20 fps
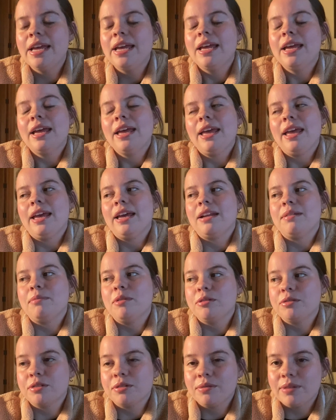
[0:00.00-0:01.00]
and I'm
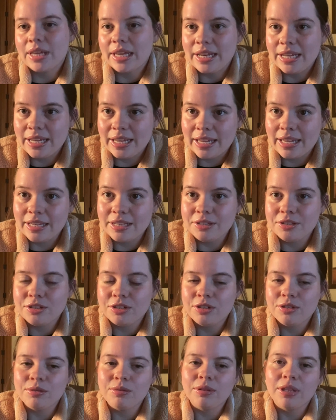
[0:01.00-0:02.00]
also getting
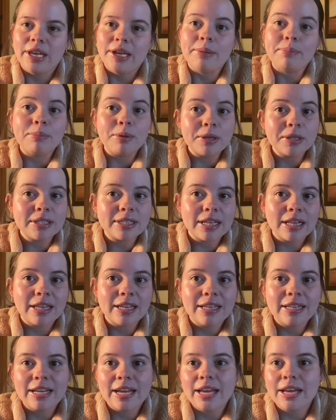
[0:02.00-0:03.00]
into like book
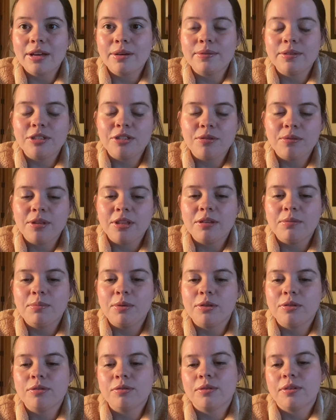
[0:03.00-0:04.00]
selling now and doing the
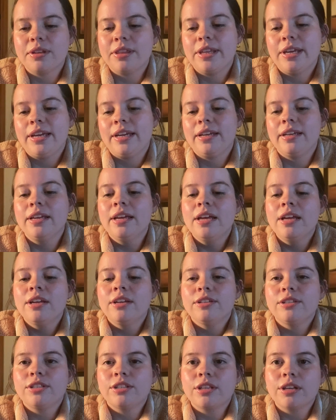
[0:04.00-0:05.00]
bookstore thing.
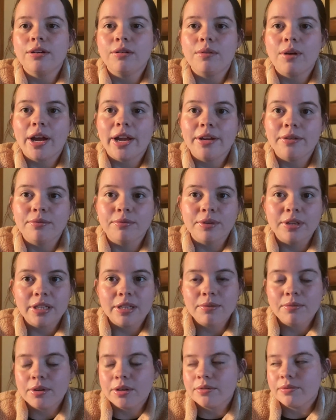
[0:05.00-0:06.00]
So I really
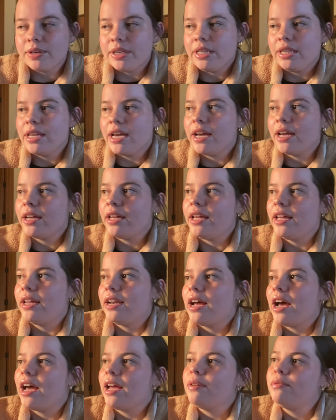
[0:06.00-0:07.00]
want to read that, and
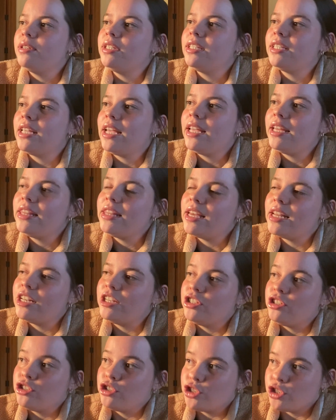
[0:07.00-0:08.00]
I would say that
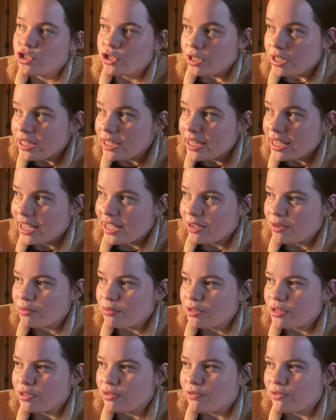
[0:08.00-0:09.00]
it should
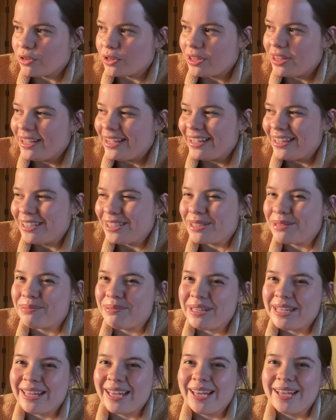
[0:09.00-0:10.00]
count for this
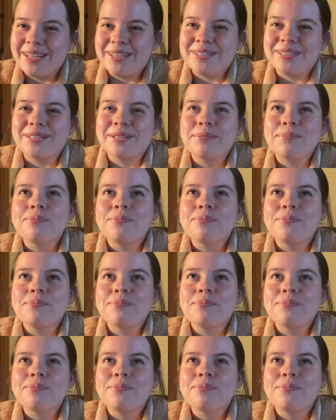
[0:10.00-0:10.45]
because